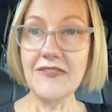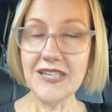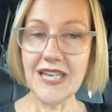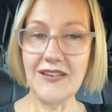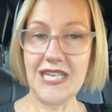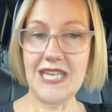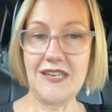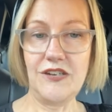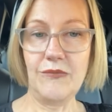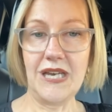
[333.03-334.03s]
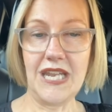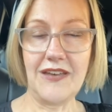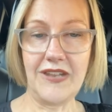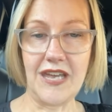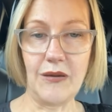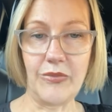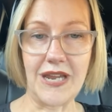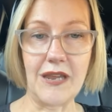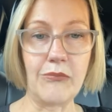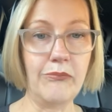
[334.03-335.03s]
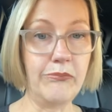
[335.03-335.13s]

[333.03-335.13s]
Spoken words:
Every now and again you might have an outbreak.